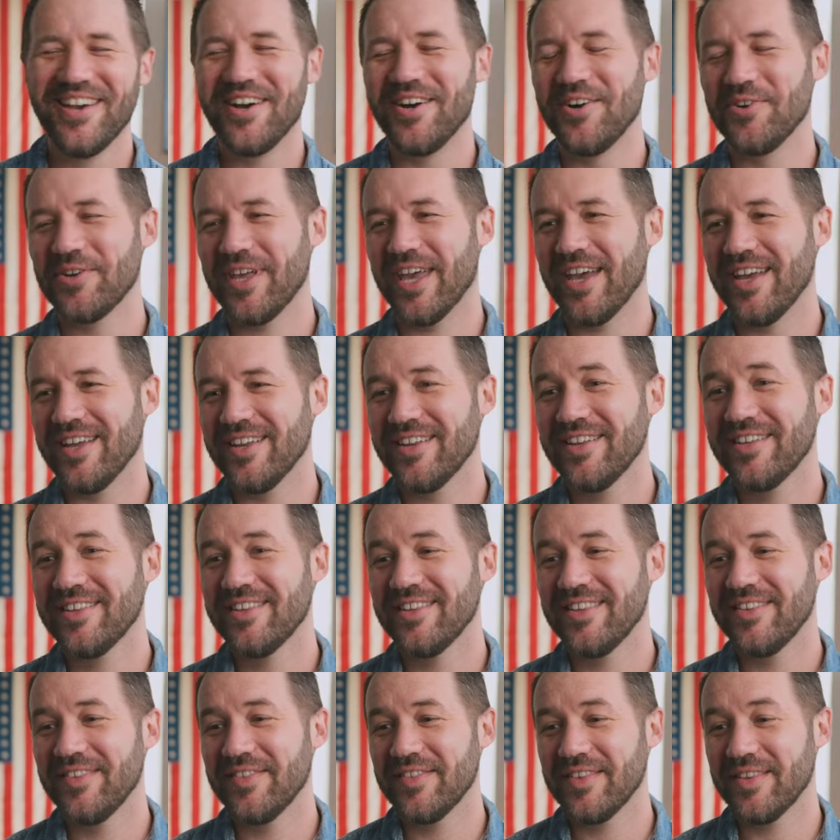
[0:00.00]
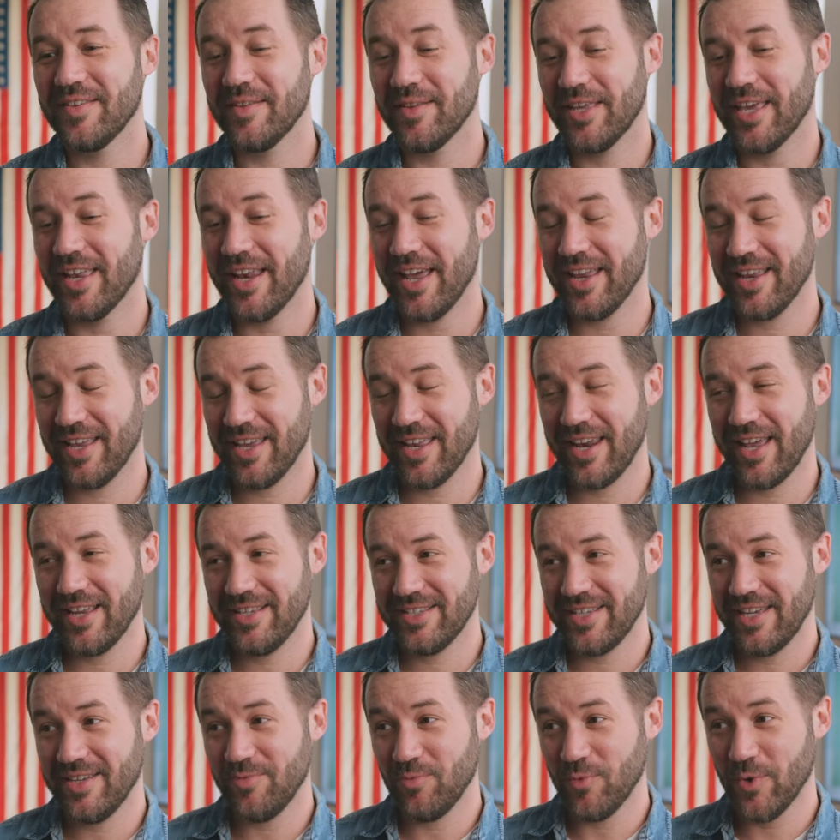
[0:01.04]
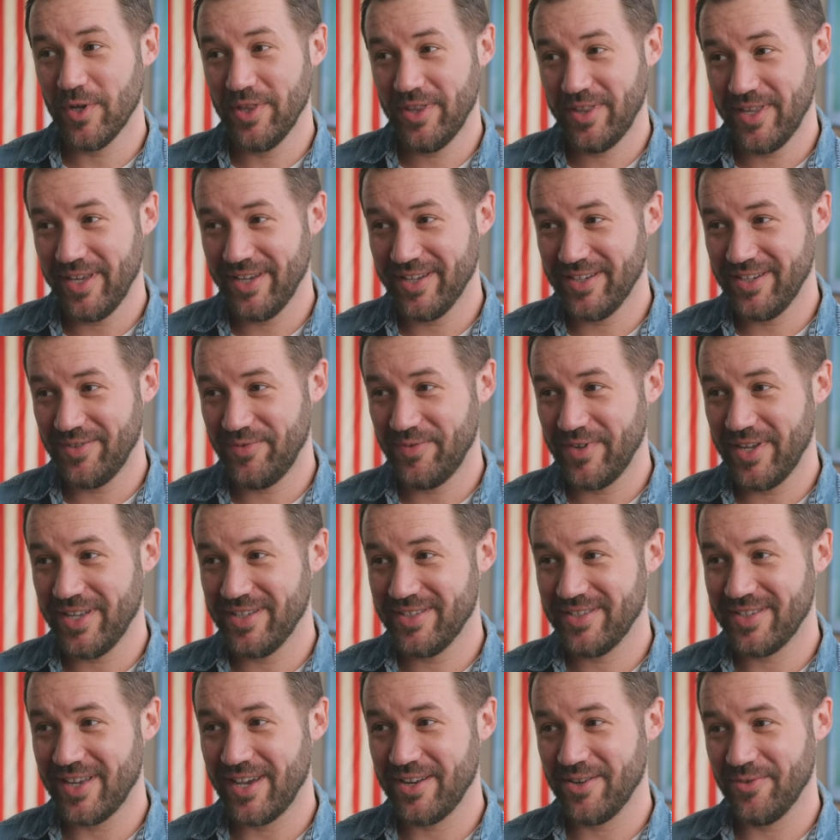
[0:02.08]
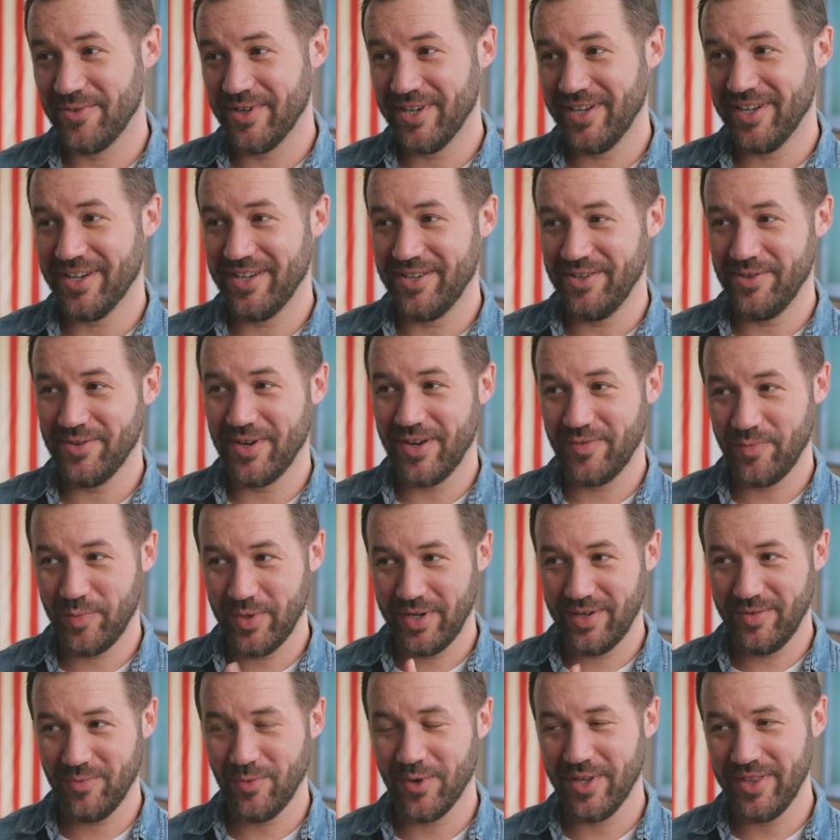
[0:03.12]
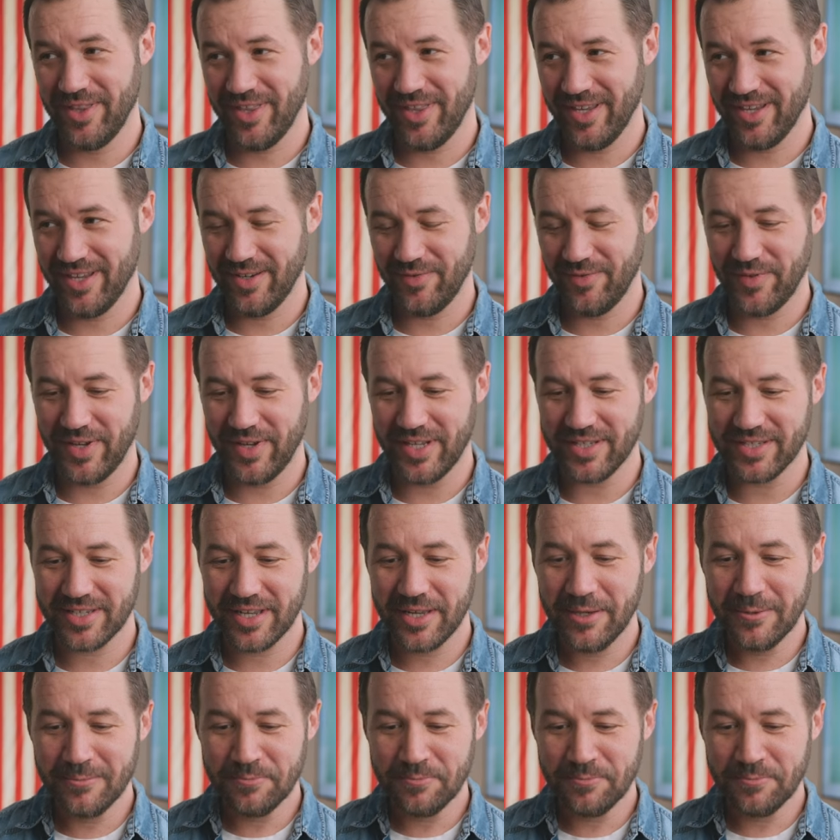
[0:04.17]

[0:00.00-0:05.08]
okay, can I can I say one thing in defense? I don't want to cut you off, but one thing in defense.